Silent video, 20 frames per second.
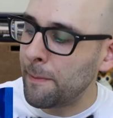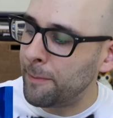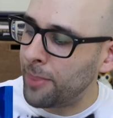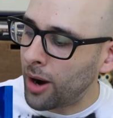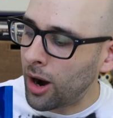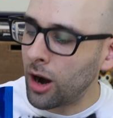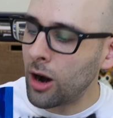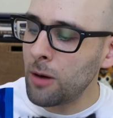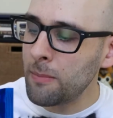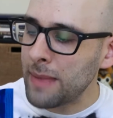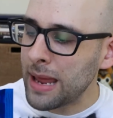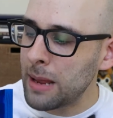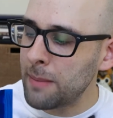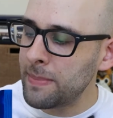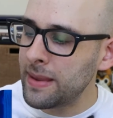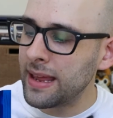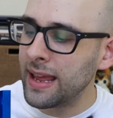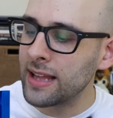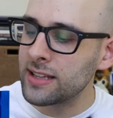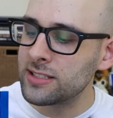bar
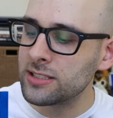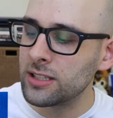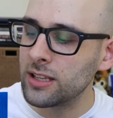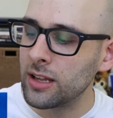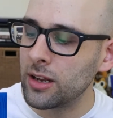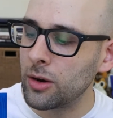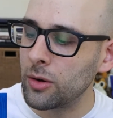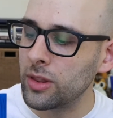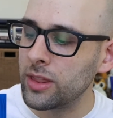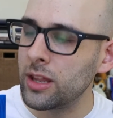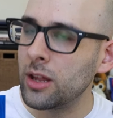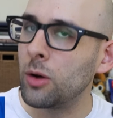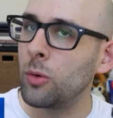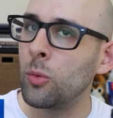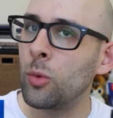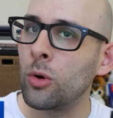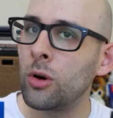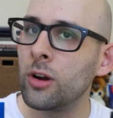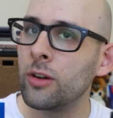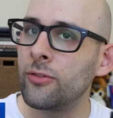maybe gets the
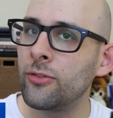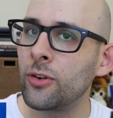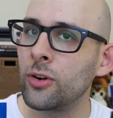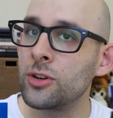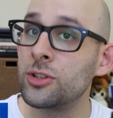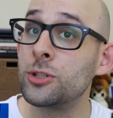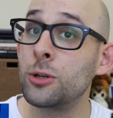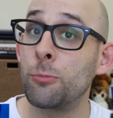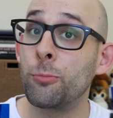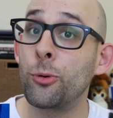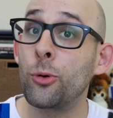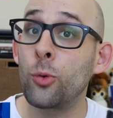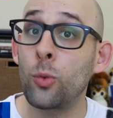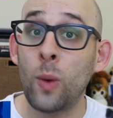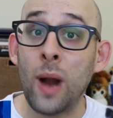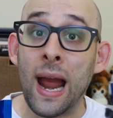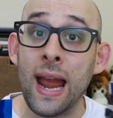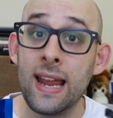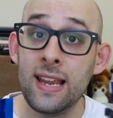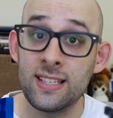award for
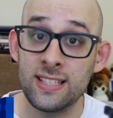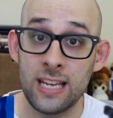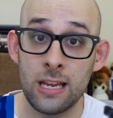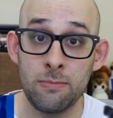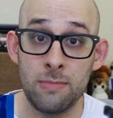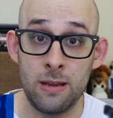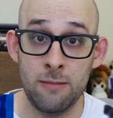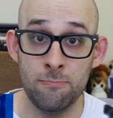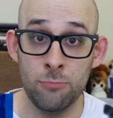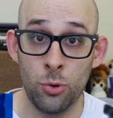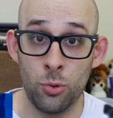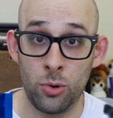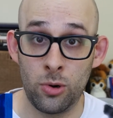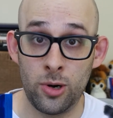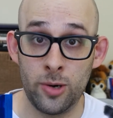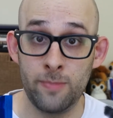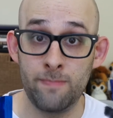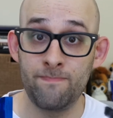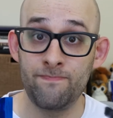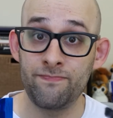surprising me
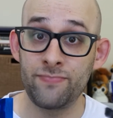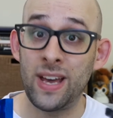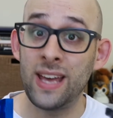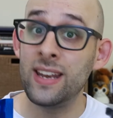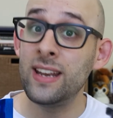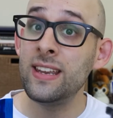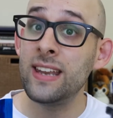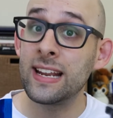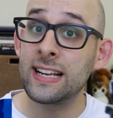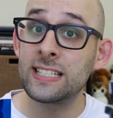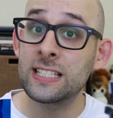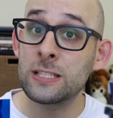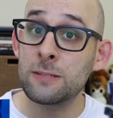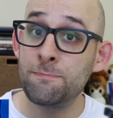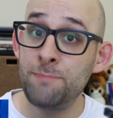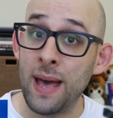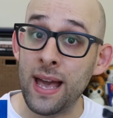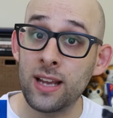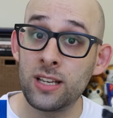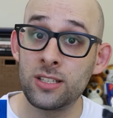more. I didn't
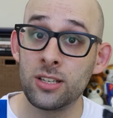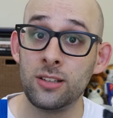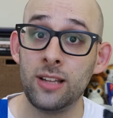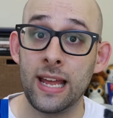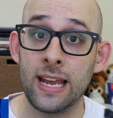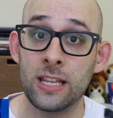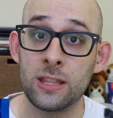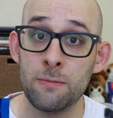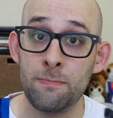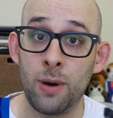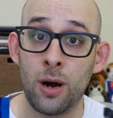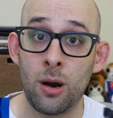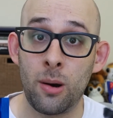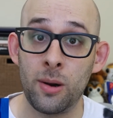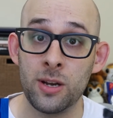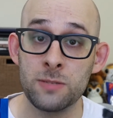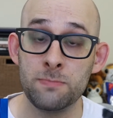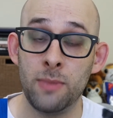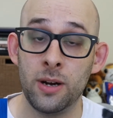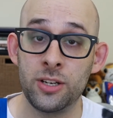expect to like the bar
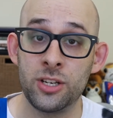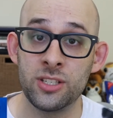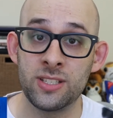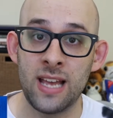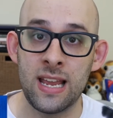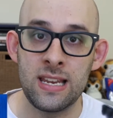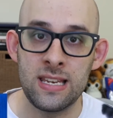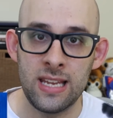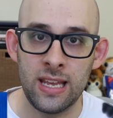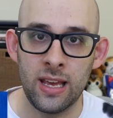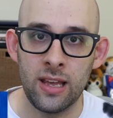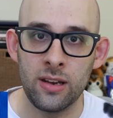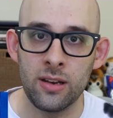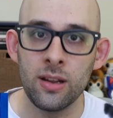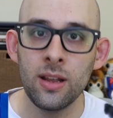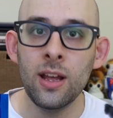as much as I did.